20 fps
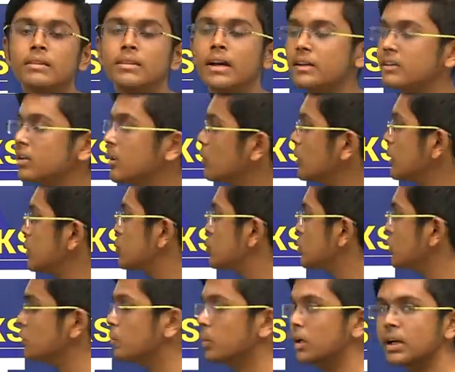That's how it
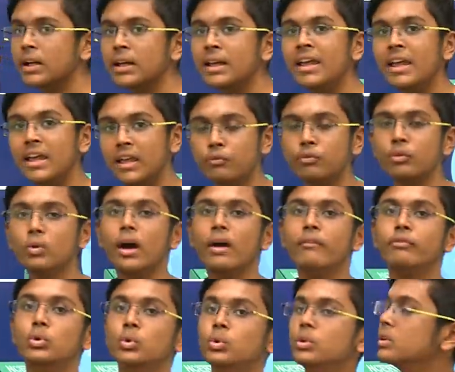should work if you
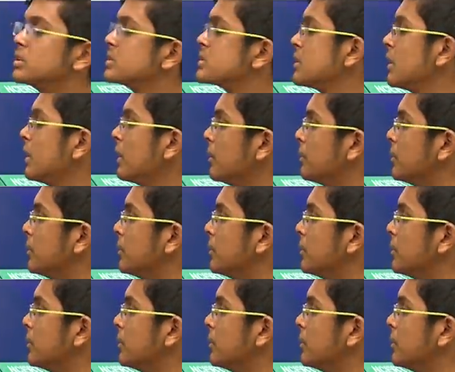have 2 years.